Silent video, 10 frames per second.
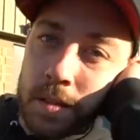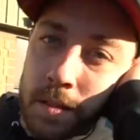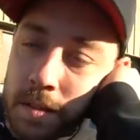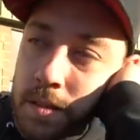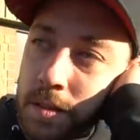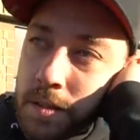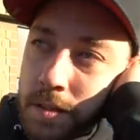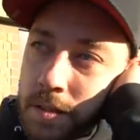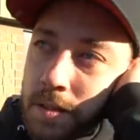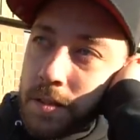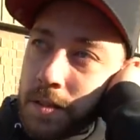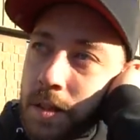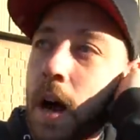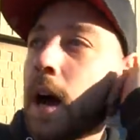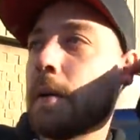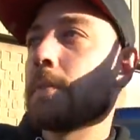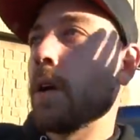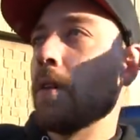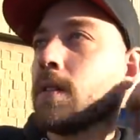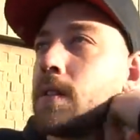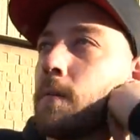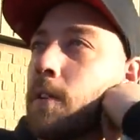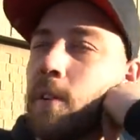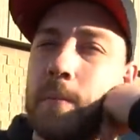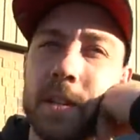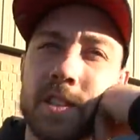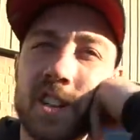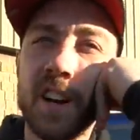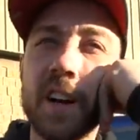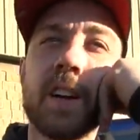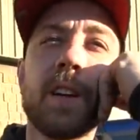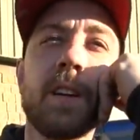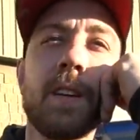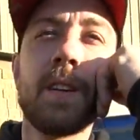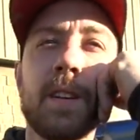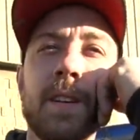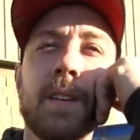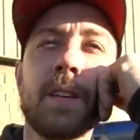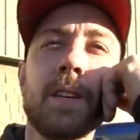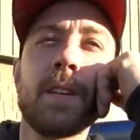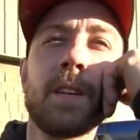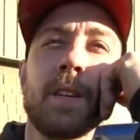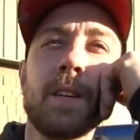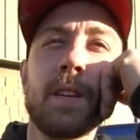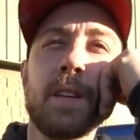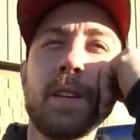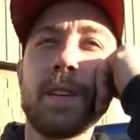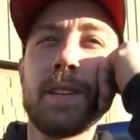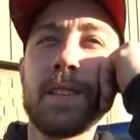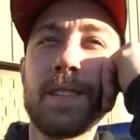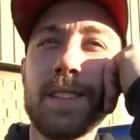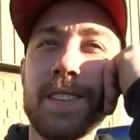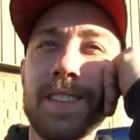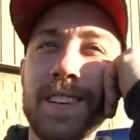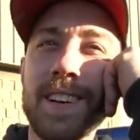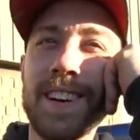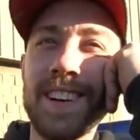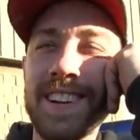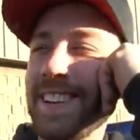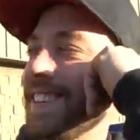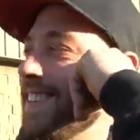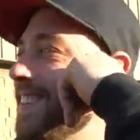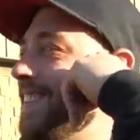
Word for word: tired today. I'm going to Myrtle Beach tonight. I'll be too tired. Yeah. To